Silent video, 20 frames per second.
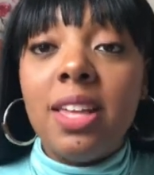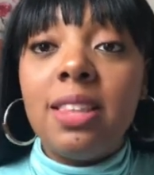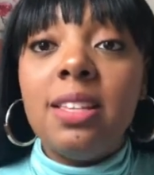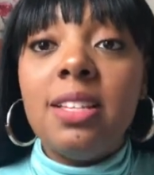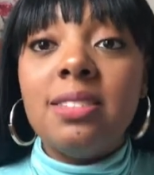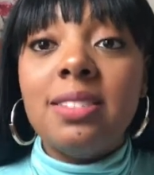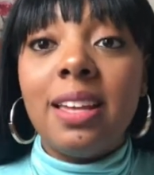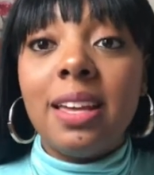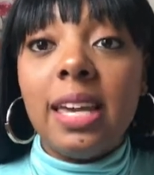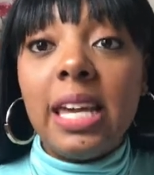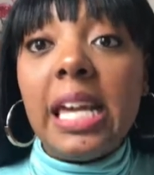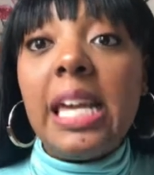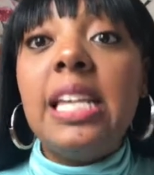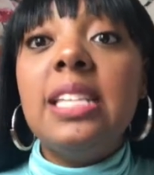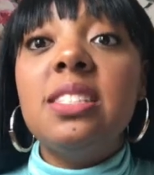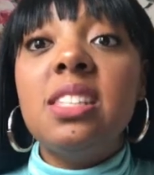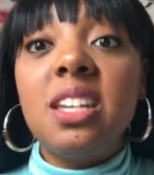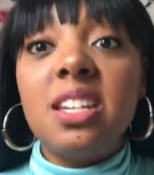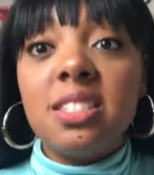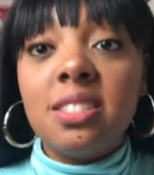and it's the
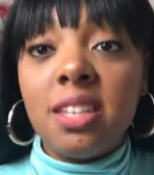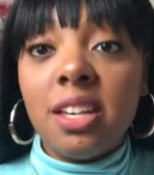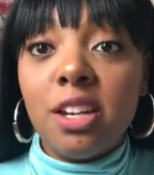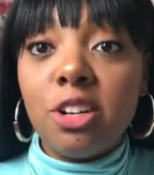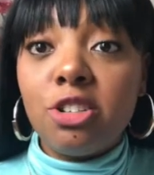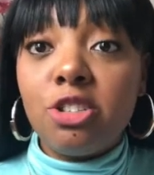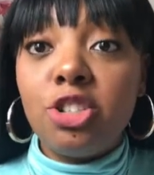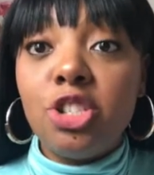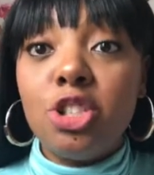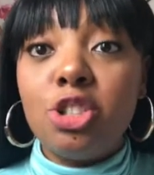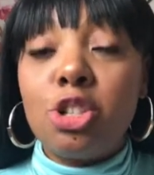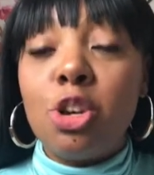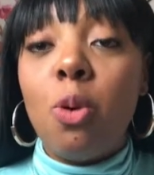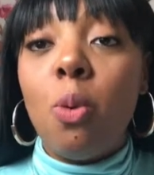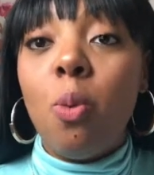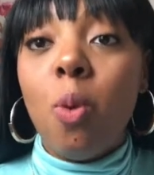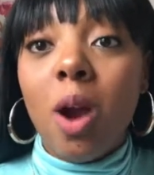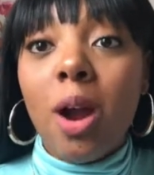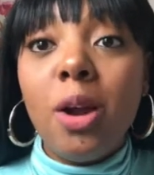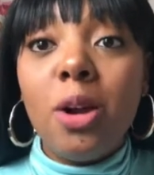easiest energy to
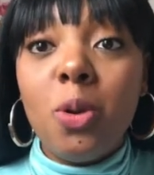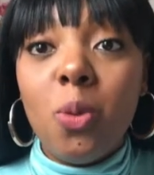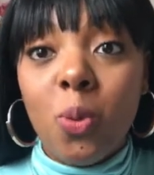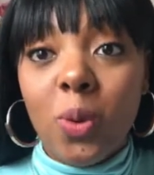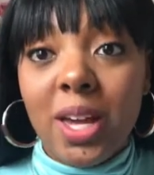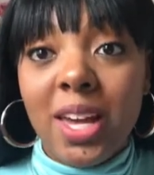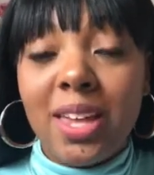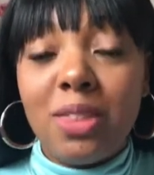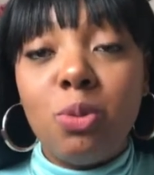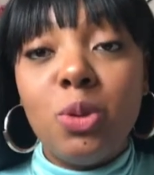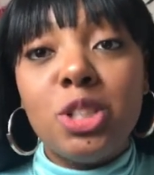work with,